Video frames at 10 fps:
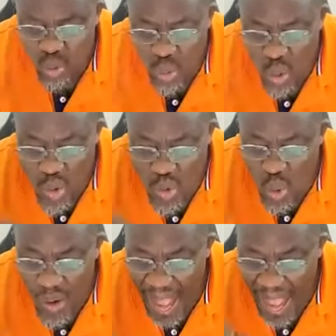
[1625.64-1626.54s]
to, you
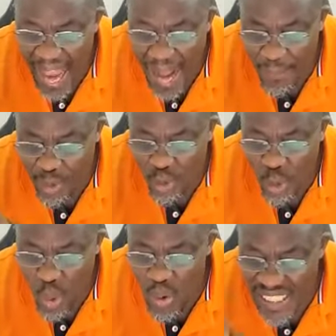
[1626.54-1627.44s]
can help
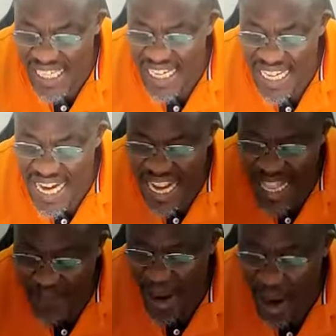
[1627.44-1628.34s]
those in
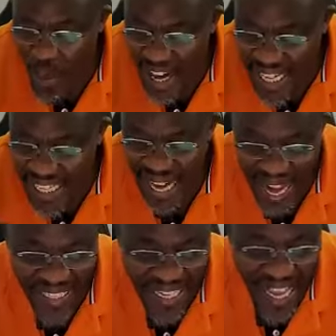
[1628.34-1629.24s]
need by working
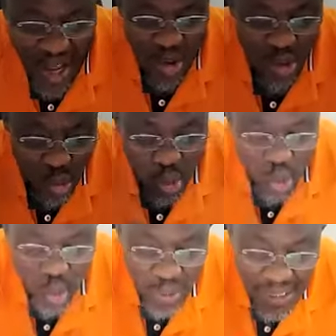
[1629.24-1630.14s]
hard. You
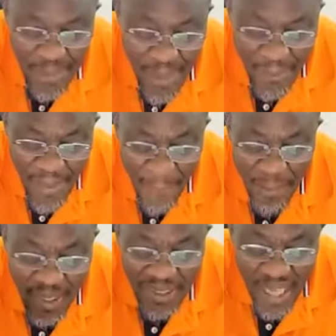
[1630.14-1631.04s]
should remember
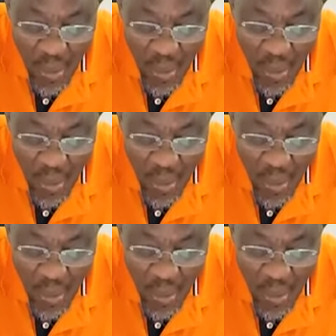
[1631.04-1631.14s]
the